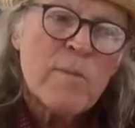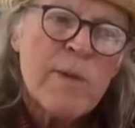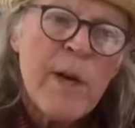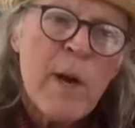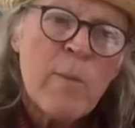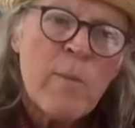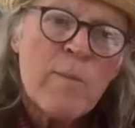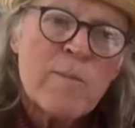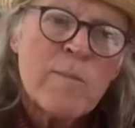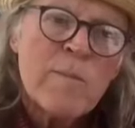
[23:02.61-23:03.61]
you know,
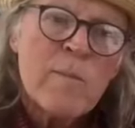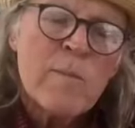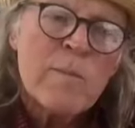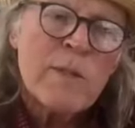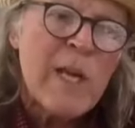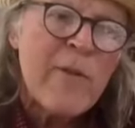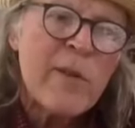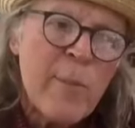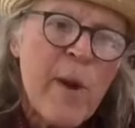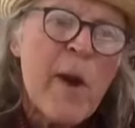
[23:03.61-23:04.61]
David
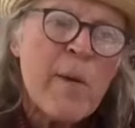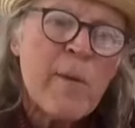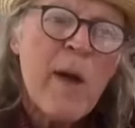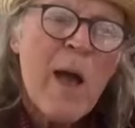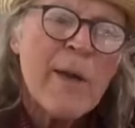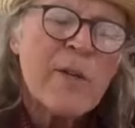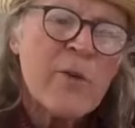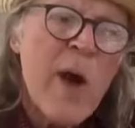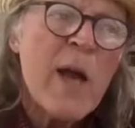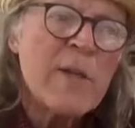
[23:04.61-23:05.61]
LeBaron. I'm going to
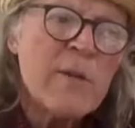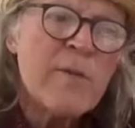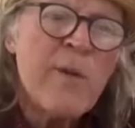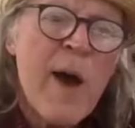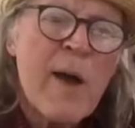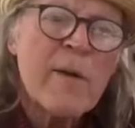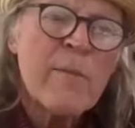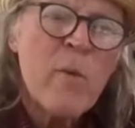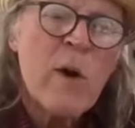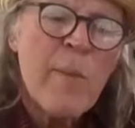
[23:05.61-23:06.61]
try to find
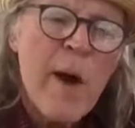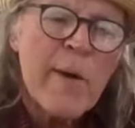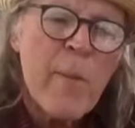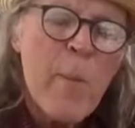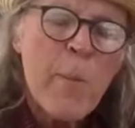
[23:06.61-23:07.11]
more about him.